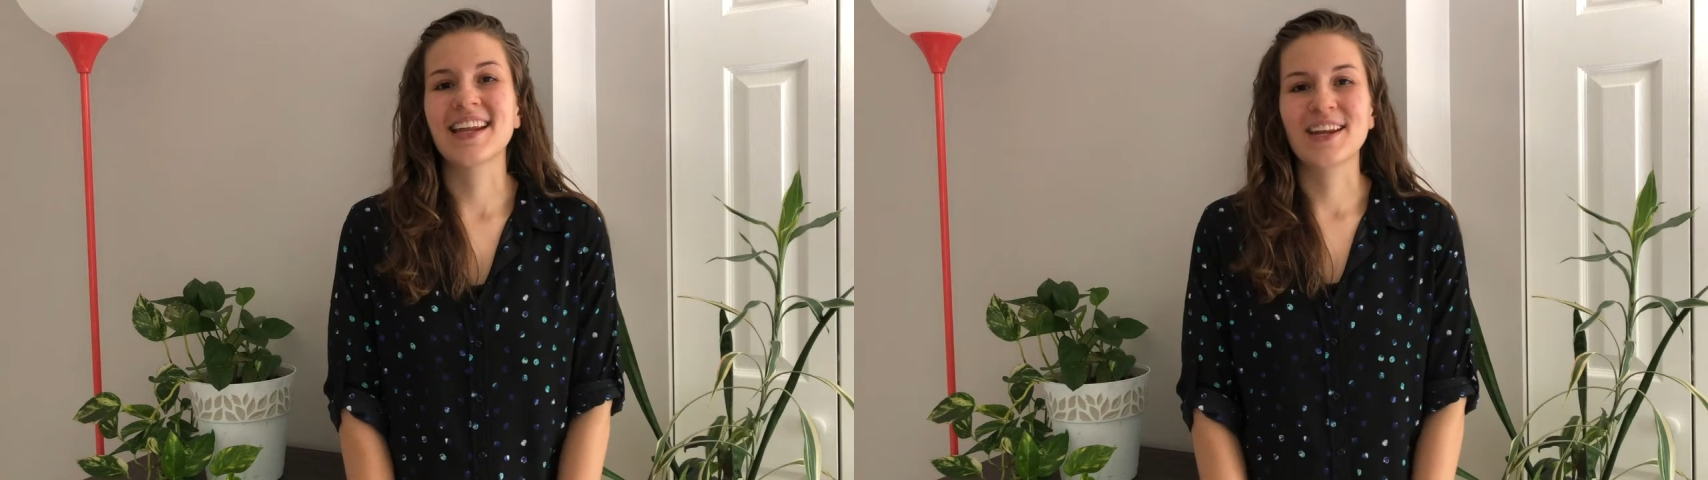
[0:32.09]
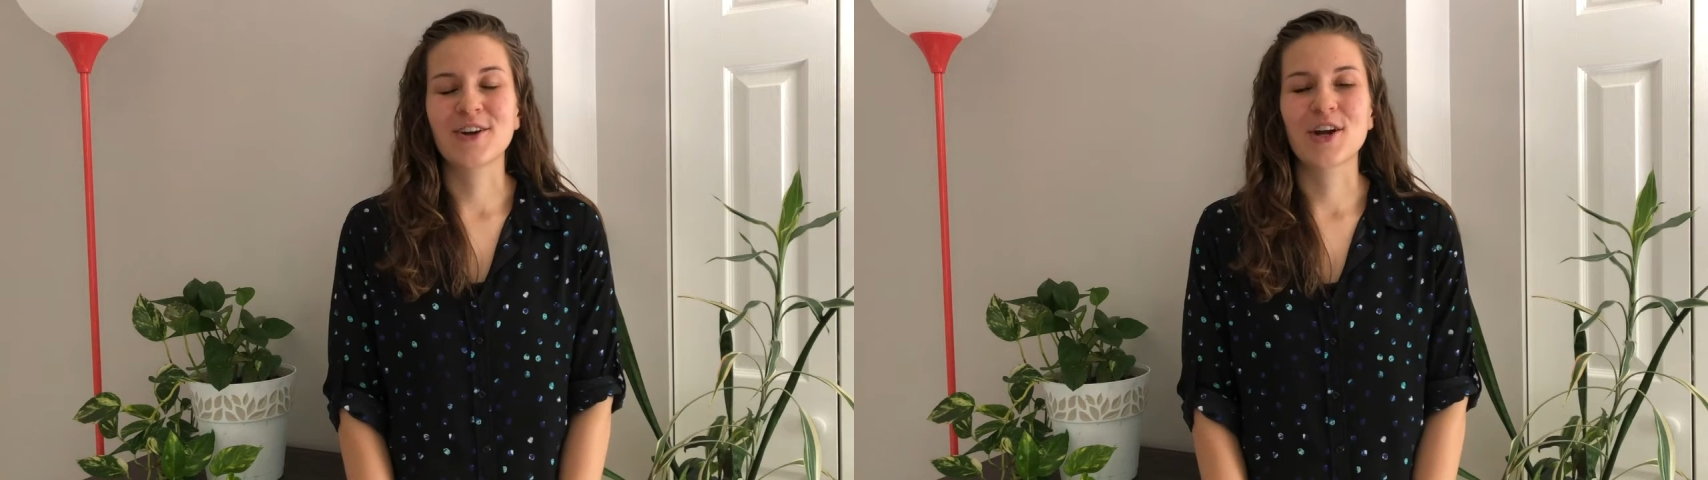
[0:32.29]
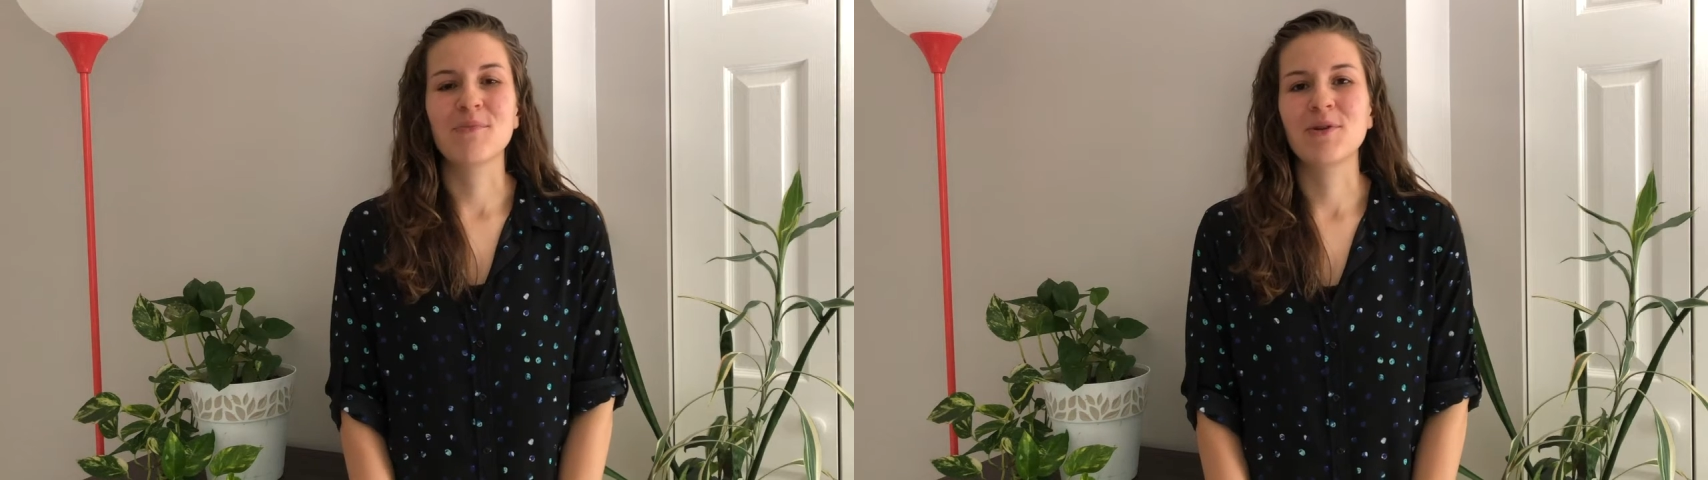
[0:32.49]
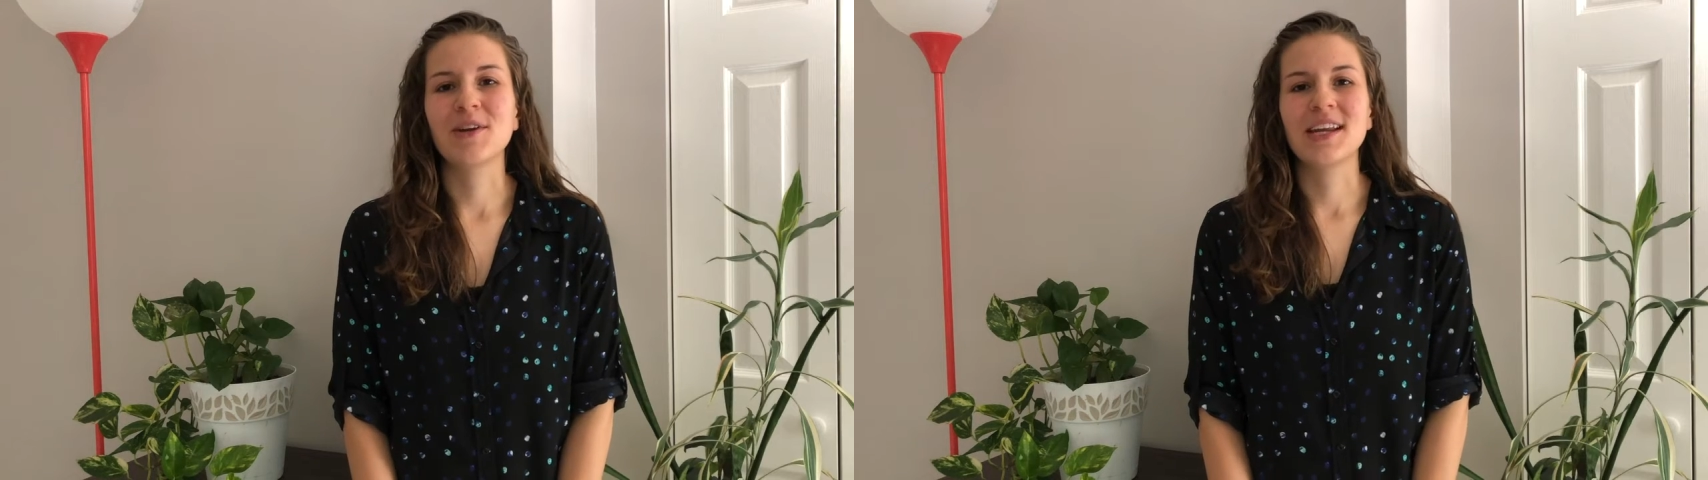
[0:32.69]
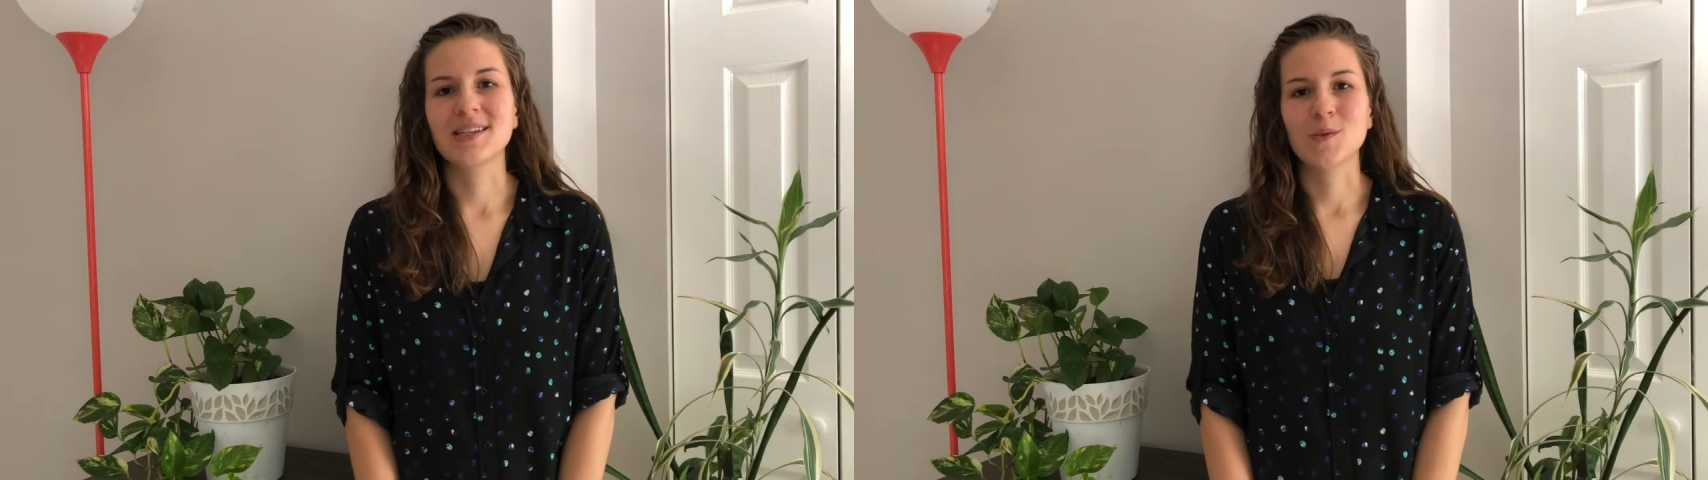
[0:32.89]
and in our
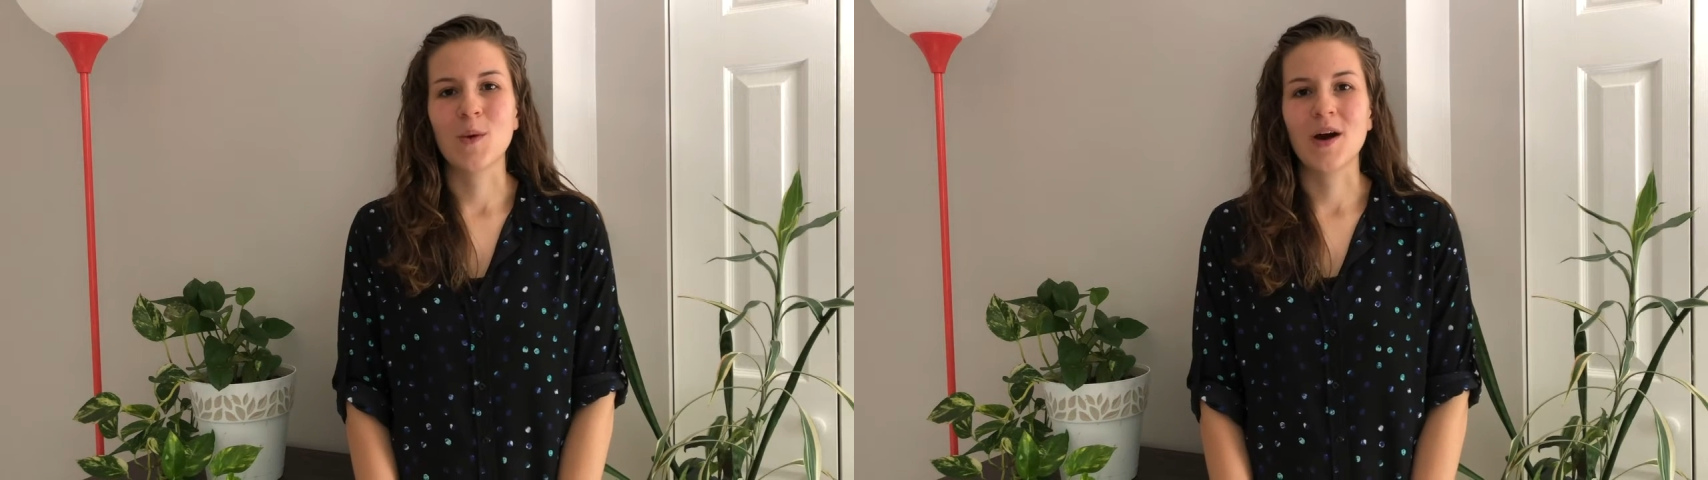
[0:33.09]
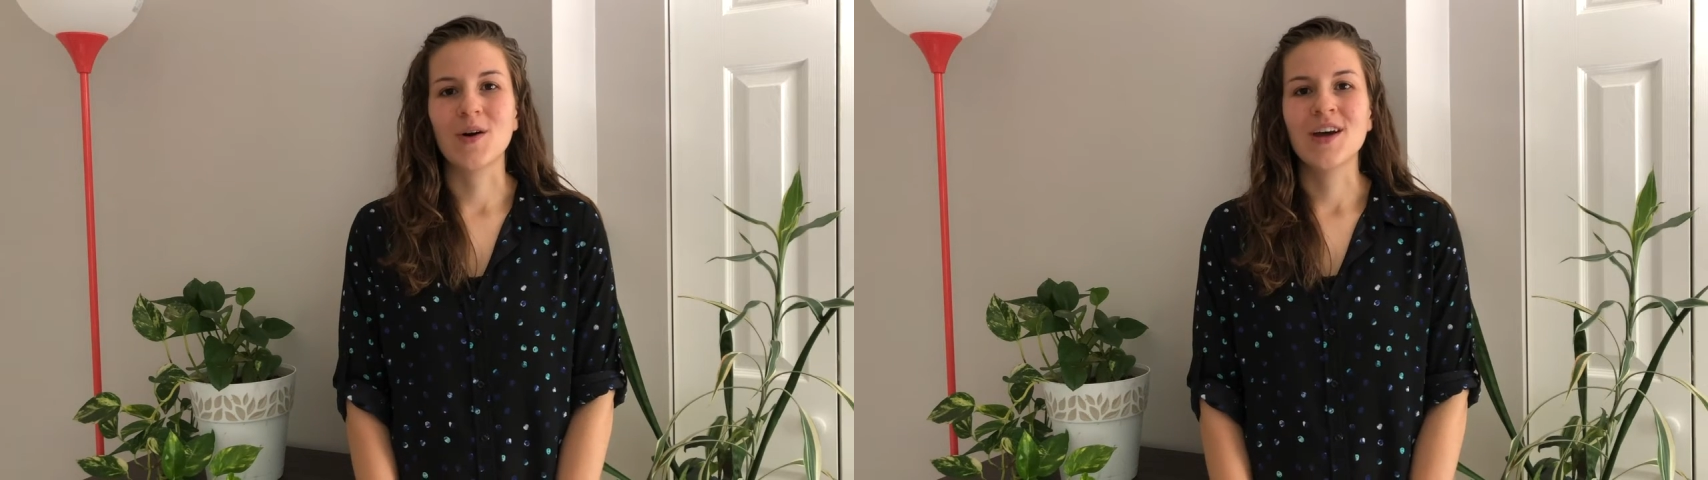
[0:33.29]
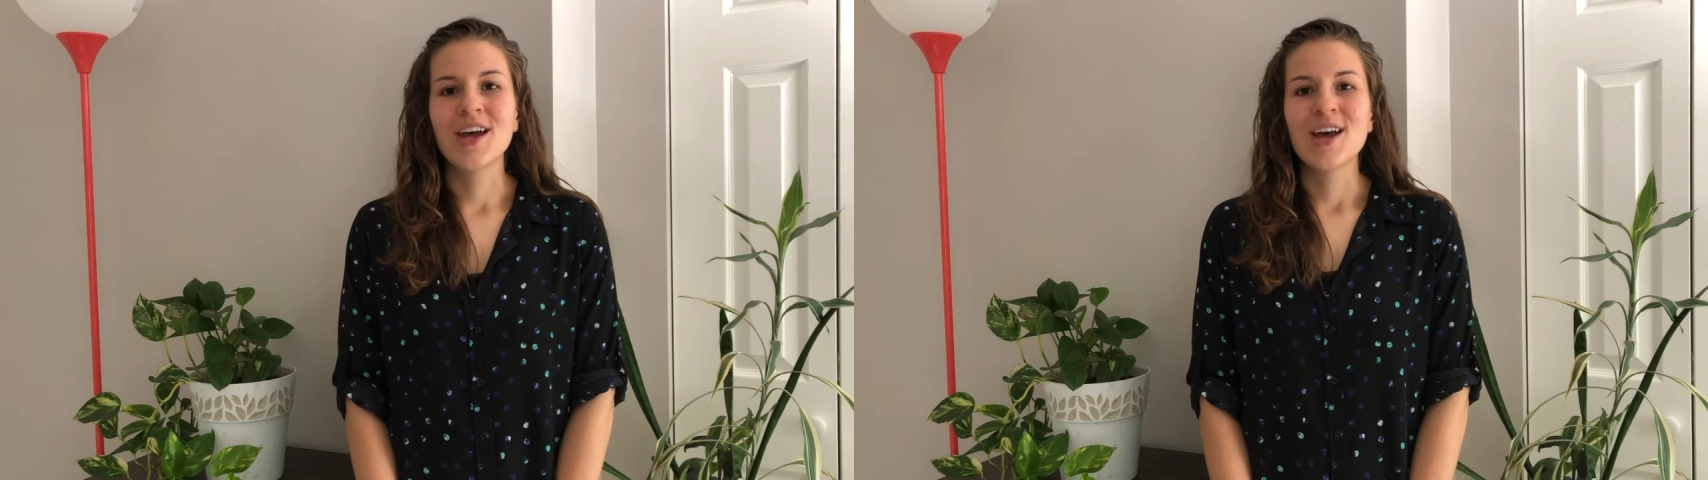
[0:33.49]
community as well.